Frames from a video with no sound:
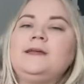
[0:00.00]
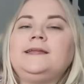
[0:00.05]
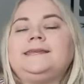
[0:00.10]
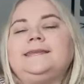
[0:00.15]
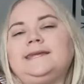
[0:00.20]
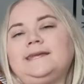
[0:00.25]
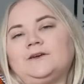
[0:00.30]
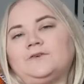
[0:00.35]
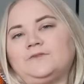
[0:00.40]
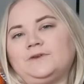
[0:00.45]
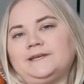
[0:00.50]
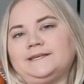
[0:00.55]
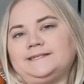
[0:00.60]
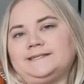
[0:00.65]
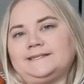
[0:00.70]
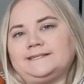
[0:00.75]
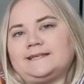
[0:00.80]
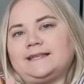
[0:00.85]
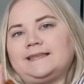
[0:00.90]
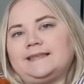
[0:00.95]

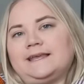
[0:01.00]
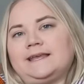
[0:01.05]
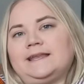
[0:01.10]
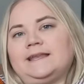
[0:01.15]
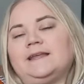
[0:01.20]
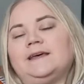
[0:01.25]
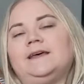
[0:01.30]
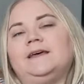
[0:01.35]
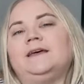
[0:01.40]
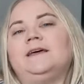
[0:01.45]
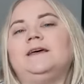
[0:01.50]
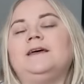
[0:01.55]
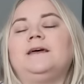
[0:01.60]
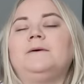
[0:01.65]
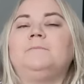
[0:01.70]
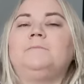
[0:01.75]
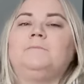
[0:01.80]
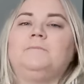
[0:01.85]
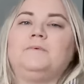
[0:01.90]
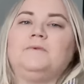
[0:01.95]
decreases, and then
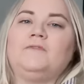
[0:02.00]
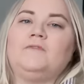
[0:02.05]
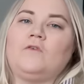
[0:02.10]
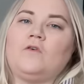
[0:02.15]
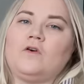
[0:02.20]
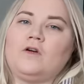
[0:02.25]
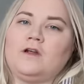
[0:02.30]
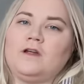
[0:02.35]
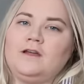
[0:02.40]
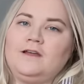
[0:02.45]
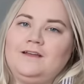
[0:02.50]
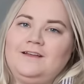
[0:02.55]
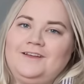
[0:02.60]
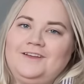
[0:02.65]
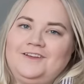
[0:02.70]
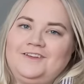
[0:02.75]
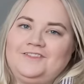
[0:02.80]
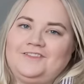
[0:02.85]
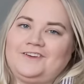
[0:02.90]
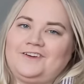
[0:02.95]
before
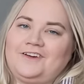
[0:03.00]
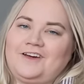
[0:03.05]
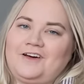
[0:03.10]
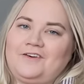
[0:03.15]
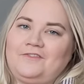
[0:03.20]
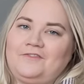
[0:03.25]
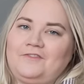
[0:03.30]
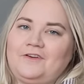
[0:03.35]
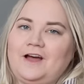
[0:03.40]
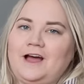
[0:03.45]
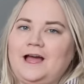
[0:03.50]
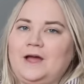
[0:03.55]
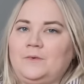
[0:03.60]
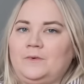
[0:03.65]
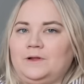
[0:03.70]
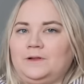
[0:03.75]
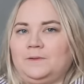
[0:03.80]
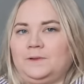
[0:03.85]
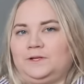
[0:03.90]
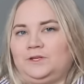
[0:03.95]
the cuff I will